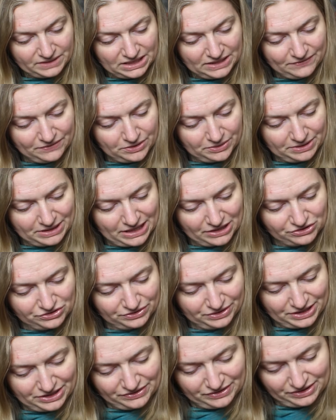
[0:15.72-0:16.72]
even though he
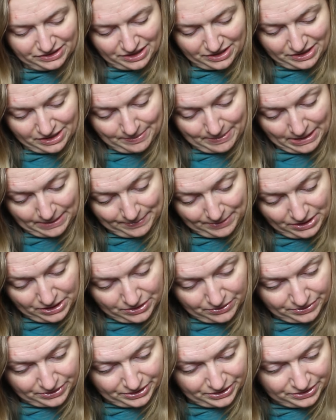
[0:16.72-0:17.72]
actually isn't the Baby
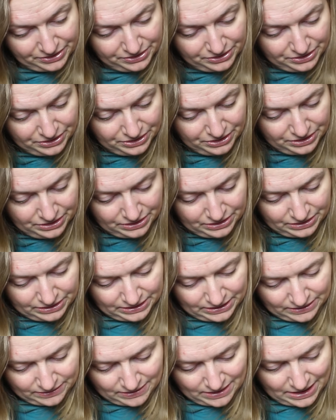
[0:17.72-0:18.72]
Yoda.
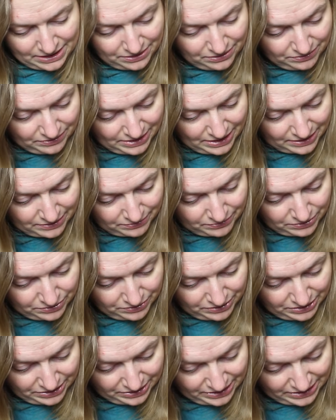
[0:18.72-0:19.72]
Now, I don't like
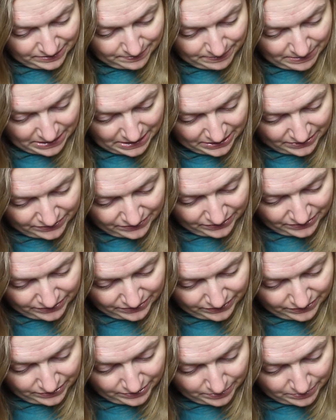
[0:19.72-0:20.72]
ruining these
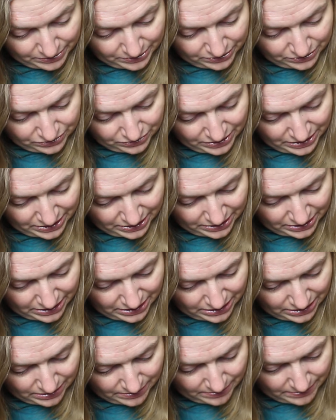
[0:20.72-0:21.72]
boxes, so I'm going to try to
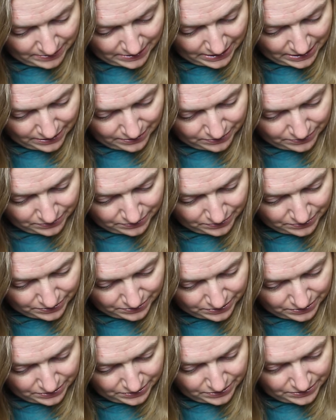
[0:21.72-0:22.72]
get him out
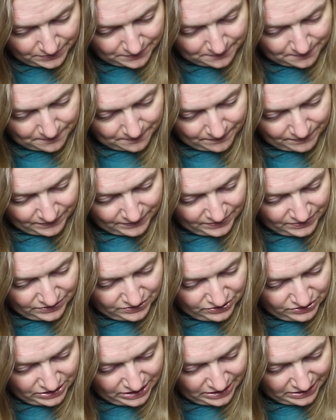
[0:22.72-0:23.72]

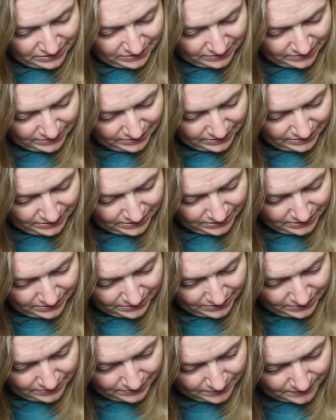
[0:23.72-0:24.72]

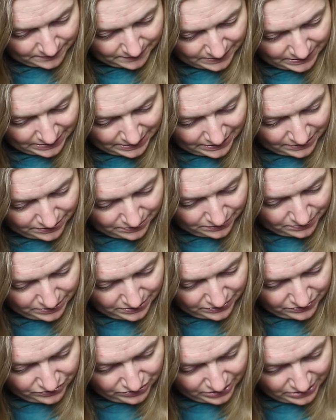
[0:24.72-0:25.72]
gently. Can I do
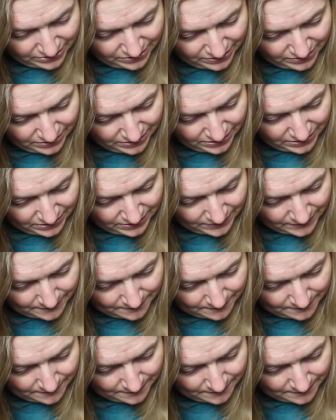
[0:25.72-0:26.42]
this gently?